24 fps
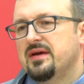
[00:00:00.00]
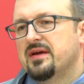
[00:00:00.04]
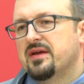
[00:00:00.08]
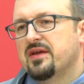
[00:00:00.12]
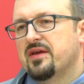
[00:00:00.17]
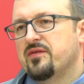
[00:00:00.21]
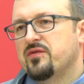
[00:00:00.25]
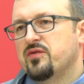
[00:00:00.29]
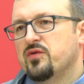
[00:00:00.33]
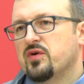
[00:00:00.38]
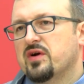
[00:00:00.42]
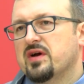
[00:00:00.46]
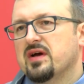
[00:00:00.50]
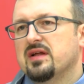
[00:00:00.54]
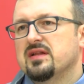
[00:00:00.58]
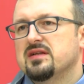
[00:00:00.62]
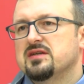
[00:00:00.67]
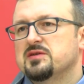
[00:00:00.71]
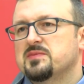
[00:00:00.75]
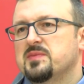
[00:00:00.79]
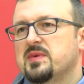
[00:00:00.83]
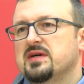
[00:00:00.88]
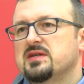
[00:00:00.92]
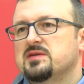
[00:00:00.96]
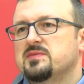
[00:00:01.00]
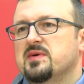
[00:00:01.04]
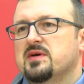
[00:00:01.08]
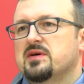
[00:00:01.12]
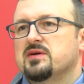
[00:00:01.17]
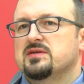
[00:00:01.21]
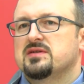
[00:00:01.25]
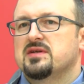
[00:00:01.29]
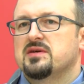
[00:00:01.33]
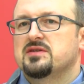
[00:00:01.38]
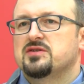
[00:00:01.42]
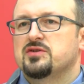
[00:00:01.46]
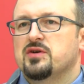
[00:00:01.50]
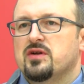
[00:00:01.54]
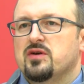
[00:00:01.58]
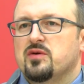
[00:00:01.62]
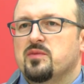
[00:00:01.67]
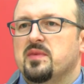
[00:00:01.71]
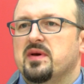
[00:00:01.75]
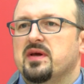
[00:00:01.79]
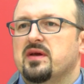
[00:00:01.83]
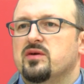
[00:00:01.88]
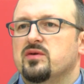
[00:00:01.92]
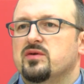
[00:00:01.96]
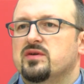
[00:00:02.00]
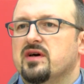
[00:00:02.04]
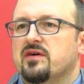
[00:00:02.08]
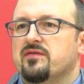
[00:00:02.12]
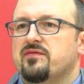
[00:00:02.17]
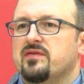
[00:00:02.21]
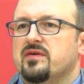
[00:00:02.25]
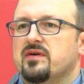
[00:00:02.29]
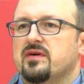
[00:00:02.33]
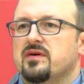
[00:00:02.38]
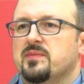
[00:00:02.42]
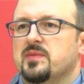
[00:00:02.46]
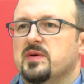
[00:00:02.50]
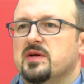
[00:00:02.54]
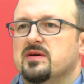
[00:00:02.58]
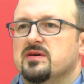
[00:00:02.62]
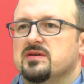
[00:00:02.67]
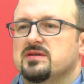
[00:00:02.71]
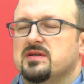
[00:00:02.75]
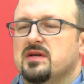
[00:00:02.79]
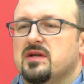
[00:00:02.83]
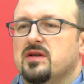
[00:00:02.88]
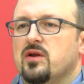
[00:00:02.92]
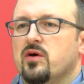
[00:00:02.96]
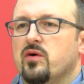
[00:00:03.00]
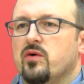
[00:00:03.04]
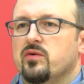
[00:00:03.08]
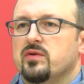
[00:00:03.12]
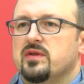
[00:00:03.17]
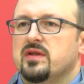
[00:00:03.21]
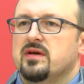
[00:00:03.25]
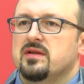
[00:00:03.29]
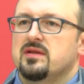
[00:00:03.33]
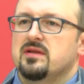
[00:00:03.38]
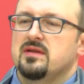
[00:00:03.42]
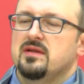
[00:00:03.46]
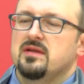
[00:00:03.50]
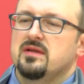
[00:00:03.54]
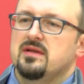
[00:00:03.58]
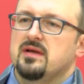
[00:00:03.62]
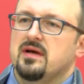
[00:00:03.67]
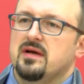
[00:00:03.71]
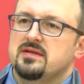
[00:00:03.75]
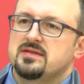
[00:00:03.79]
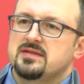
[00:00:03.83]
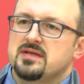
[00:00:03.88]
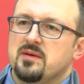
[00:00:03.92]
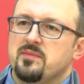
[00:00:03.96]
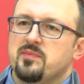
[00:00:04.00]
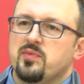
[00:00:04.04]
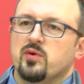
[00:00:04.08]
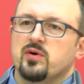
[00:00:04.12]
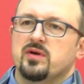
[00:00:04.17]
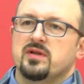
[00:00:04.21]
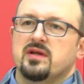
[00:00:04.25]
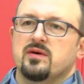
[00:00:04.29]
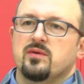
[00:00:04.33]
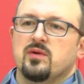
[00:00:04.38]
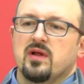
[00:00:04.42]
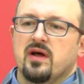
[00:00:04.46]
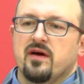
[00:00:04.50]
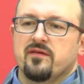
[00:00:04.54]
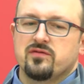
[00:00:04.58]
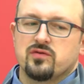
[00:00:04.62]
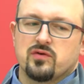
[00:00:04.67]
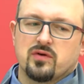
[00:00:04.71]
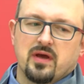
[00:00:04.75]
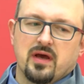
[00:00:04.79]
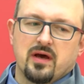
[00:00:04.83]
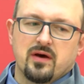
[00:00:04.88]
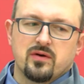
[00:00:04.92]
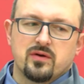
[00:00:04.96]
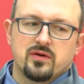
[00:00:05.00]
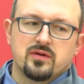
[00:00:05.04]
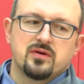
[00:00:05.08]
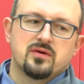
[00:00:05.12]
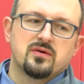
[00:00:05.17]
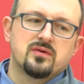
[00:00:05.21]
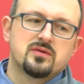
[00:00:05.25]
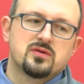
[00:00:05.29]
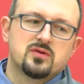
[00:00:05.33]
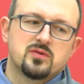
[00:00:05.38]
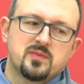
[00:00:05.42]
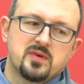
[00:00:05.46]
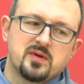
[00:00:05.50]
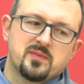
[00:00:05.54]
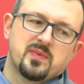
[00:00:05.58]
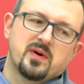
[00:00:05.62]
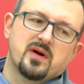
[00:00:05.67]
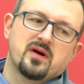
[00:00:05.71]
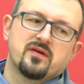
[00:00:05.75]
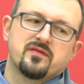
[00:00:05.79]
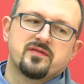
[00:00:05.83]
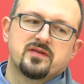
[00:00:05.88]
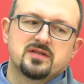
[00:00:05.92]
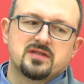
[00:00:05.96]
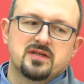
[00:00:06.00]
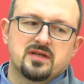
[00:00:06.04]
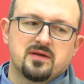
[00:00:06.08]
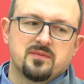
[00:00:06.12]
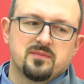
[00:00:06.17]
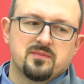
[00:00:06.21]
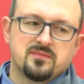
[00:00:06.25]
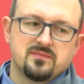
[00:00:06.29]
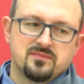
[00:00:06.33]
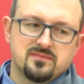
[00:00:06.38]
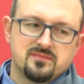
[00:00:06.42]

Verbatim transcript: give you hell as much because they're trying to make you tougher because they know that at some point they will have to count on you to be part of the team.